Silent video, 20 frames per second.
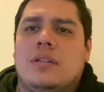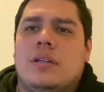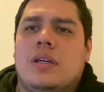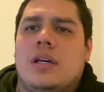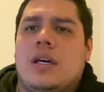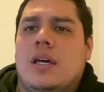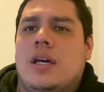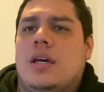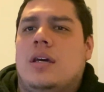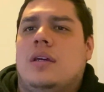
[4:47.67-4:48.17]

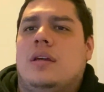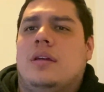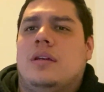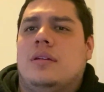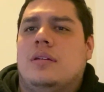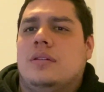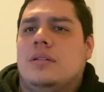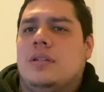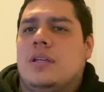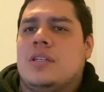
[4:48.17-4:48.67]
I
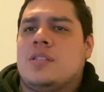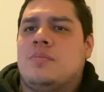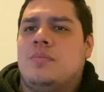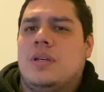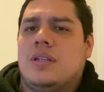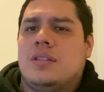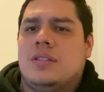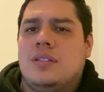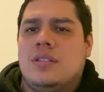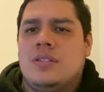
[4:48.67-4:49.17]

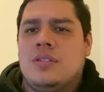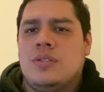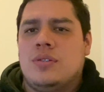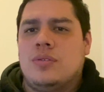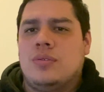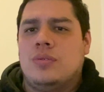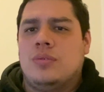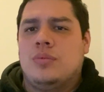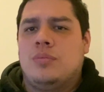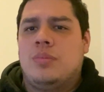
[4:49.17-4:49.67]
expected
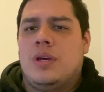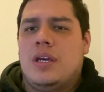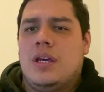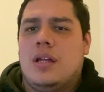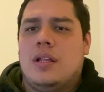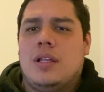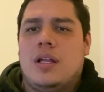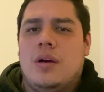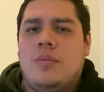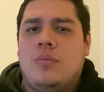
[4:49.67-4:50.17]
to pay
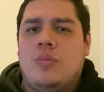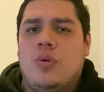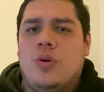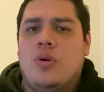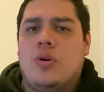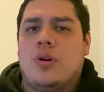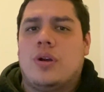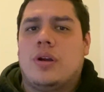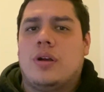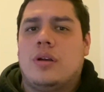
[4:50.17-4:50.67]
a lot
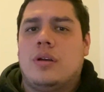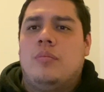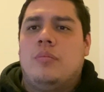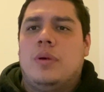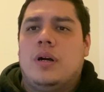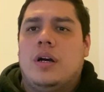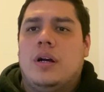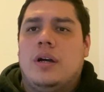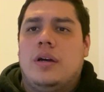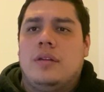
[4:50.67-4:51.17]
more,
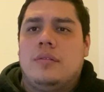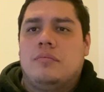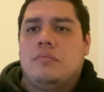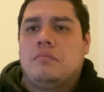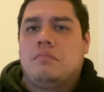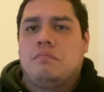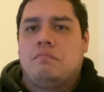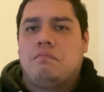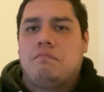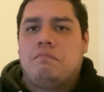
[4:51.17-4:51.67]
but
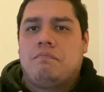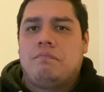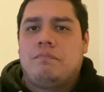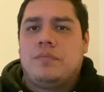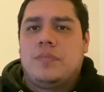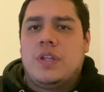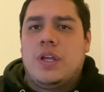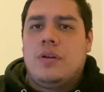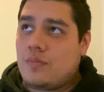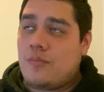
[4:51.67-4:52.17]

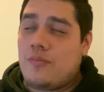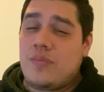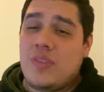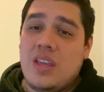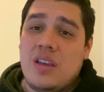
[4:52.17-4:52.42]
no.